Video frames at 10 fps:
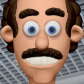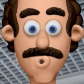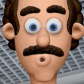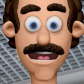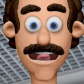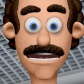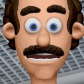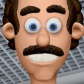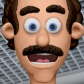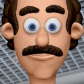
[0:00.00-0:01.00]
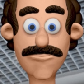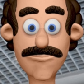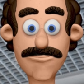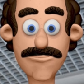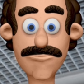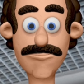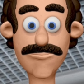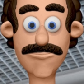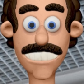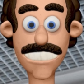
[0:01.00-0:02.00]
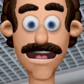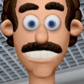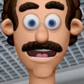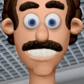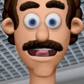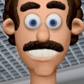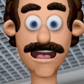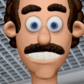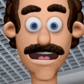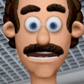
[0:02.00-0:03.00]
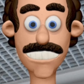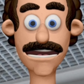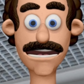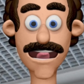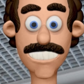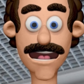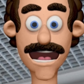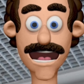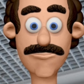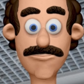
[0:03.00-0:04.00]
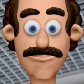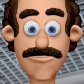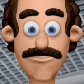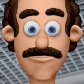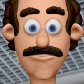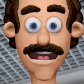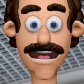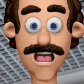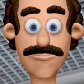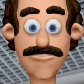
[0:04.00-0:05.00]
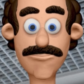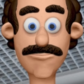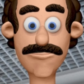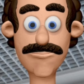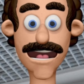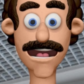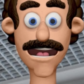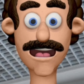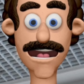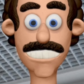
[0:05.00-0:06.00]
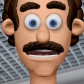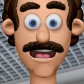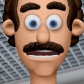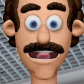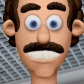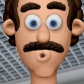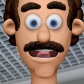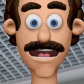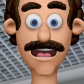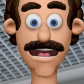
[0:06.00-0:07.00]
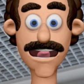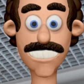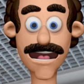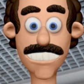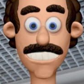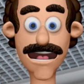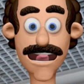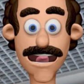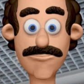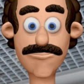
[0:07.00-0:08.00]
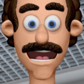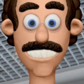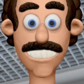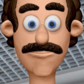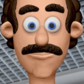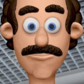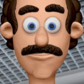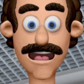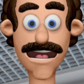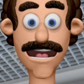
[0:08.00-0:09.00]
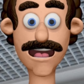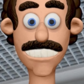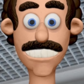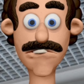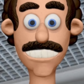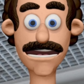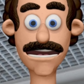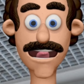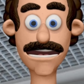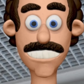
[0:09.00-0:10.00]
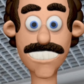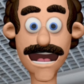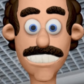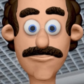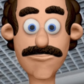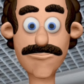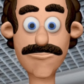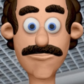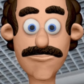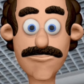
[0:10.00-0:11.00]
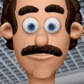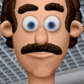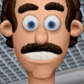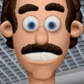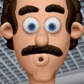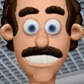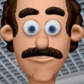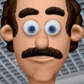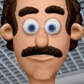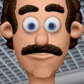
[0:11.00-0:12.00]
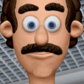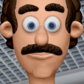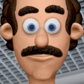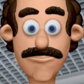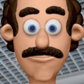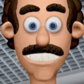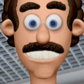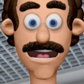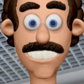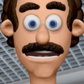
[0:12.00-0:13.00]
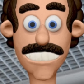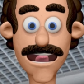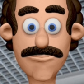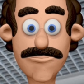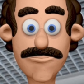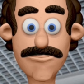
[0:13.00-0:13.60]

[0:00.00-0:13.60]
Utility knife. Essential for cutting ceiling tiles, panels, or other materials to fit around obstacles, edges, or corners of the ceiling space. 6. Caulking gun.